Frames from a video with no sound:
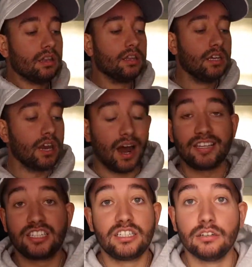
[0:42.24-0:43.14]
I
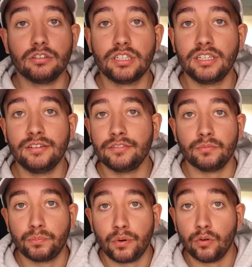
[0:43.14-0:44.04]
still didn't
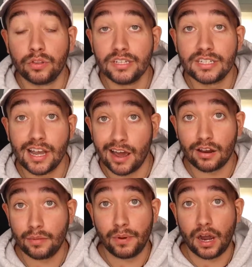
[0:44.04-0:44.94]
even pull these
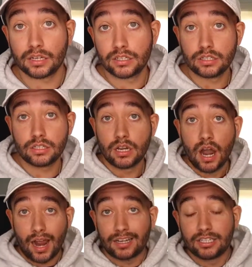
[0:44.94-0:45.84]
out of the boxes.
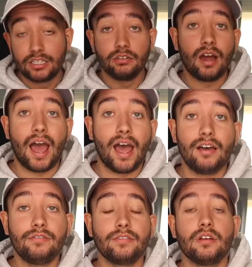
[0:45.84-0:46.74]
I still
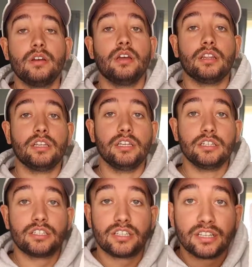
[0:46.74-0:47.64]
have
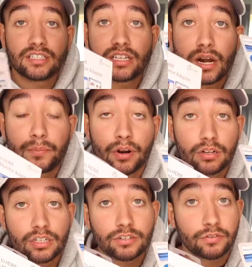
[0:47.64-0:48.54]
these things that I
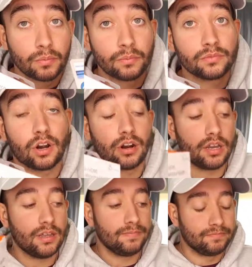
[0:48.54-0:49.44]
purchased from
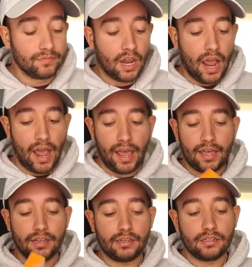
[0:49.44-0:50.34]
Target,
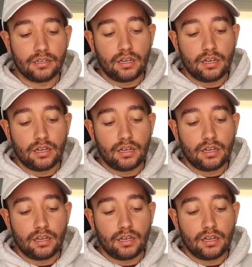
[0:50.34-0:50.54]
and